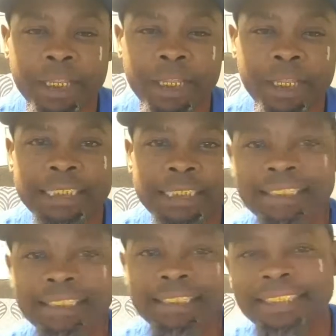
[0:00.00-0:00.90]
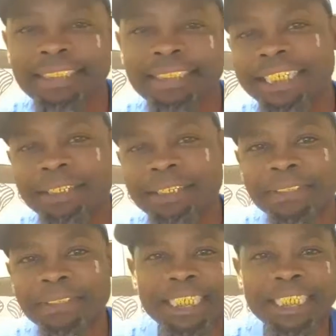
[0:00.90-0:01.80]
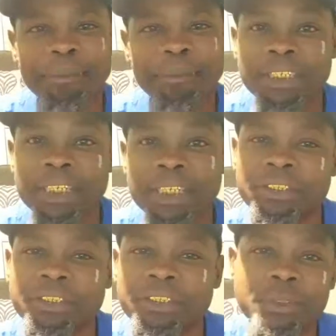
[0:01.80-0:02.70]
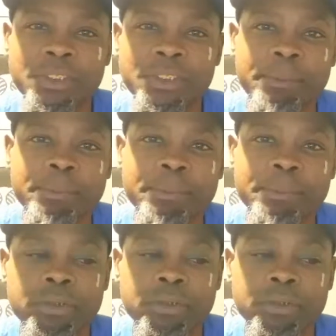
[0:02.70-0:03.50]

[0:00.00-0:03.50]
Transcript: Yes, stand up, stand up. It's coming soon. It's coming soon.